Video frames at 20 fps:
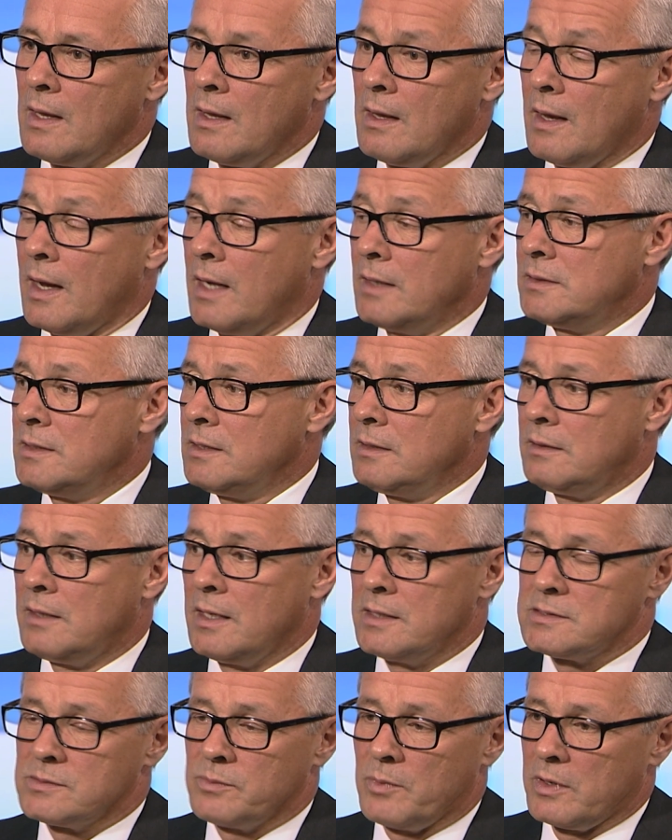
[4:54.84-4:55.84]
I think
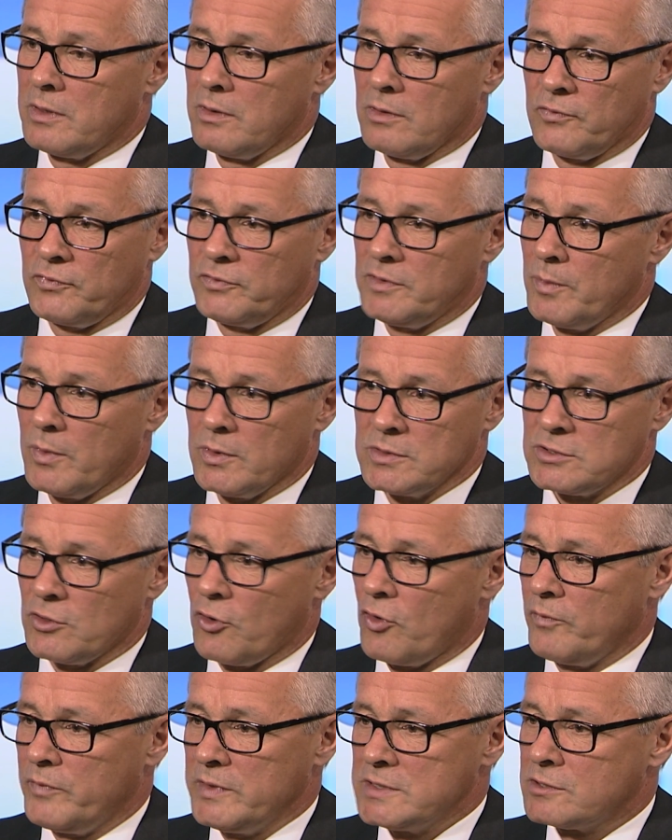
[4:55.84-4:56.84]
that's one of the most
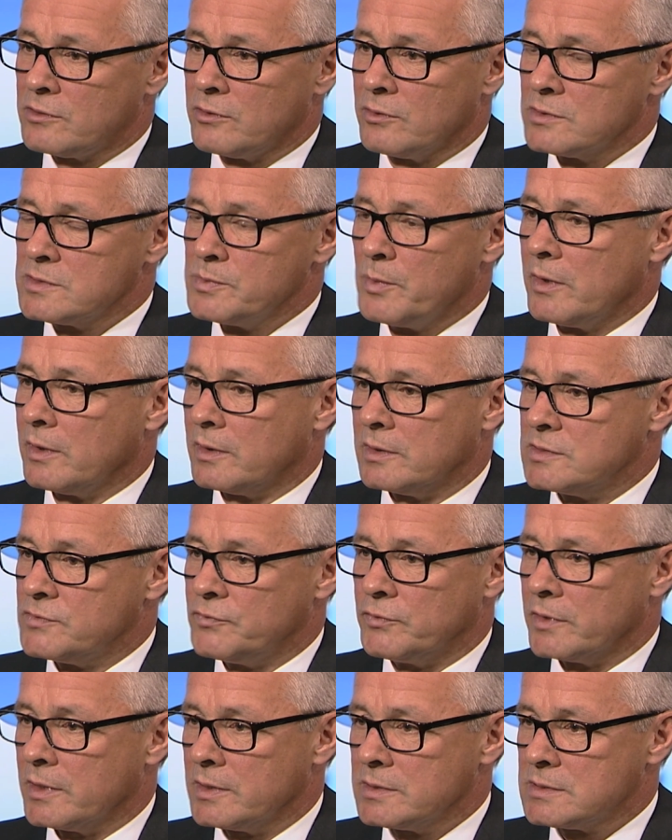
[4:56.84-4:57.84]
obvious growth markets
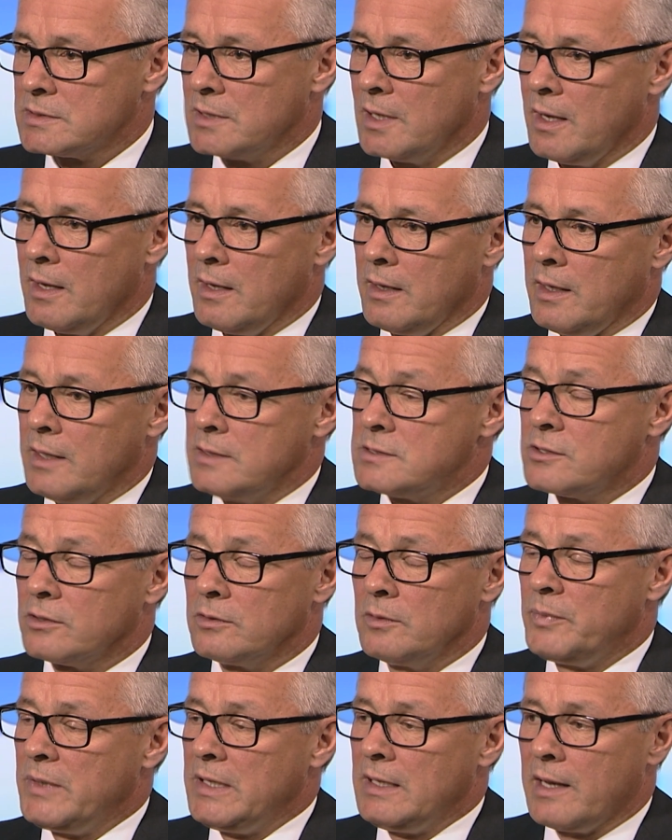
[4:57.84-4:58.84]
for us. It's going to
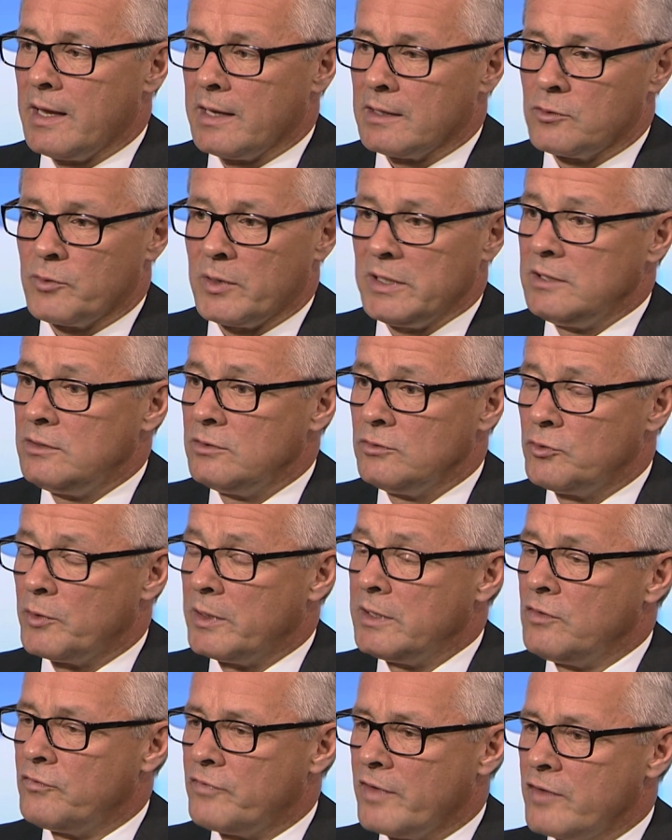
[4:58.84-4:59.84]
be like 20 to
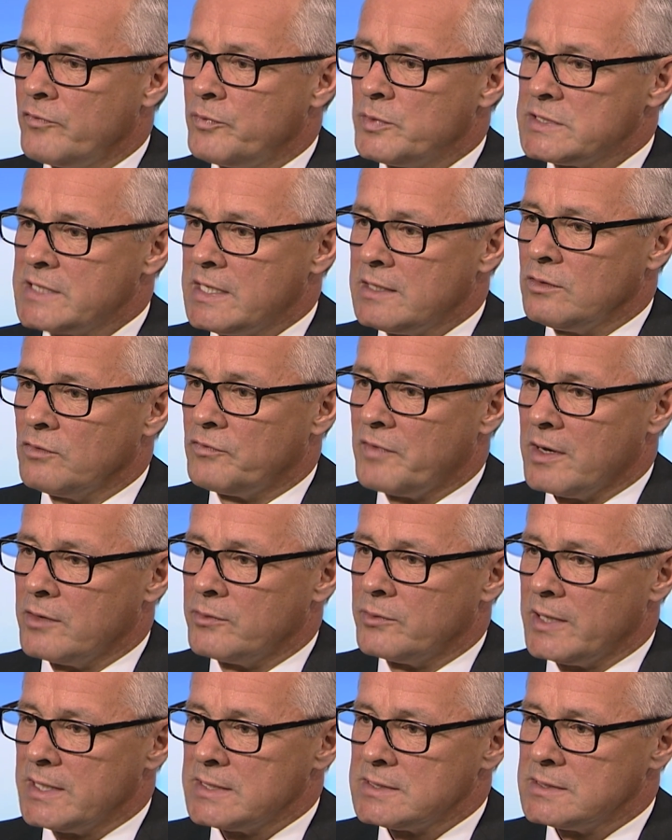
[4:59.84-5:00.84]
25% of
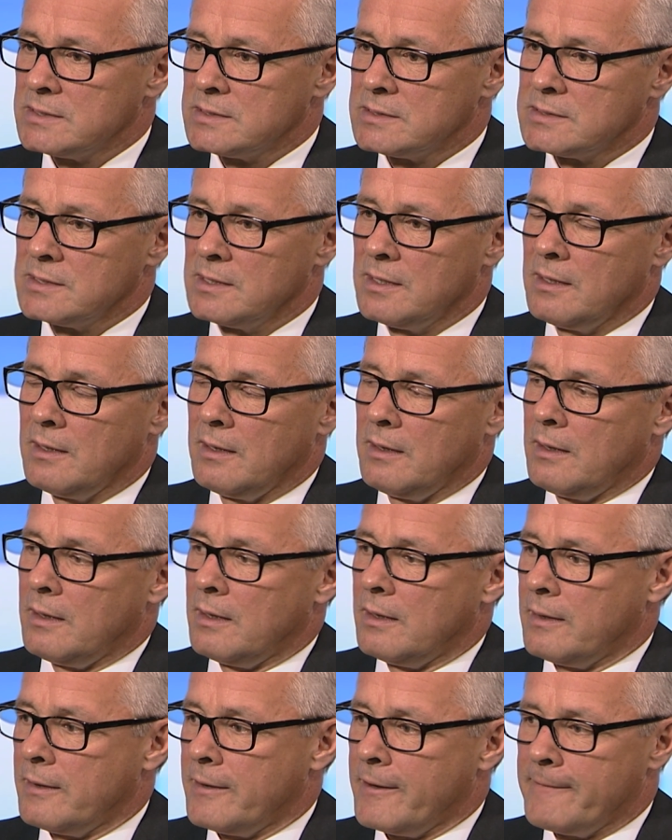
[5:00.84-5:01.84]
our assets.
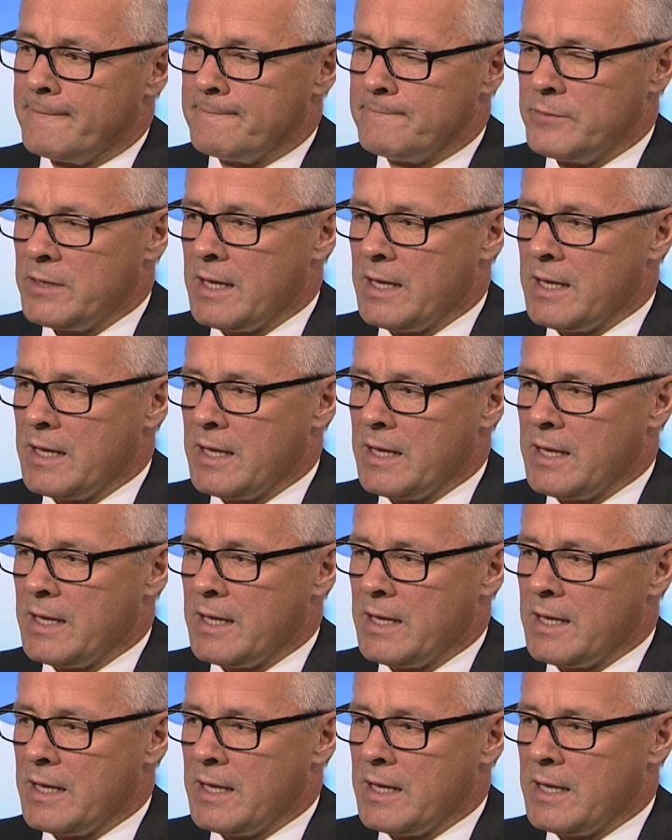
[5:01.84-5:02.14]
We